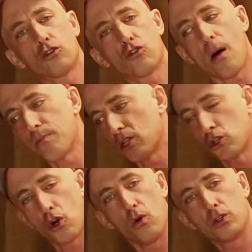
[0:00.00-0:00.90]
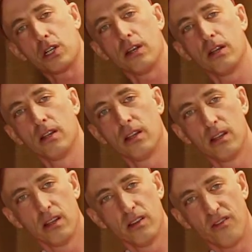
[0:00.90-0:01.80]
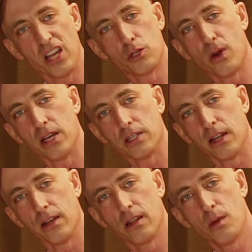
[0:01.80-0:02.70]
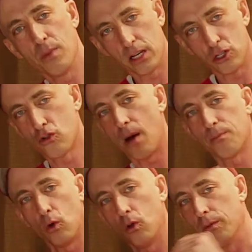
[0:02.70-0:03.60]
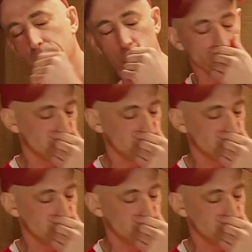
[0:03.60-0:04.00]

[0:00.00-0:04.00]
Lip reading: Trump's chosen vice president because Trump told them to.